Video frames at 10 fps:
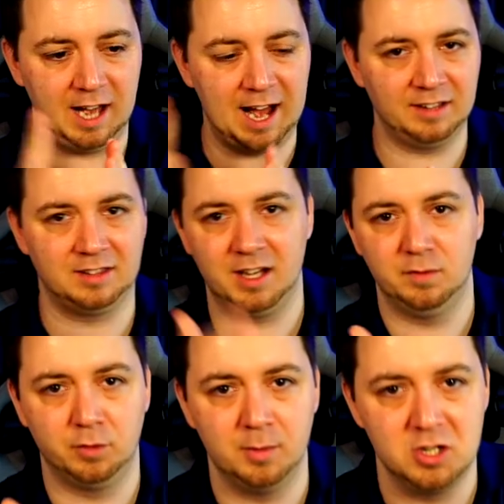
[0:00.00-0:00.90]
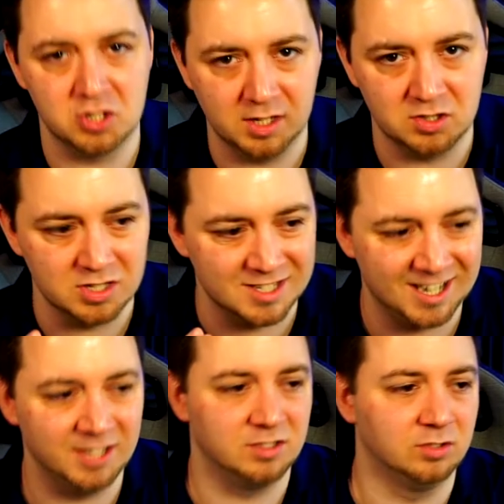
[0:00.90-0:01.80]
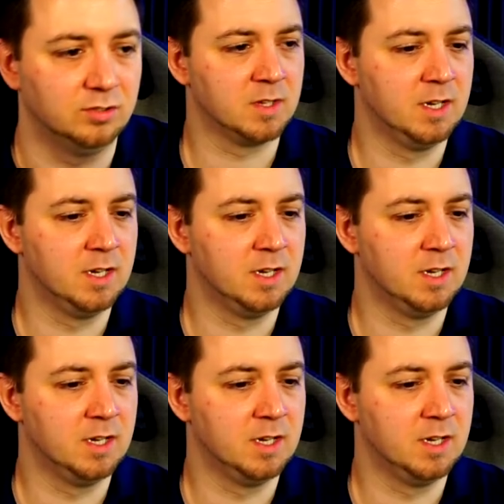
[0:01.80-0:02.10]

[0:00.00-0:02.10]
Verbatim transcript: add that information into the title.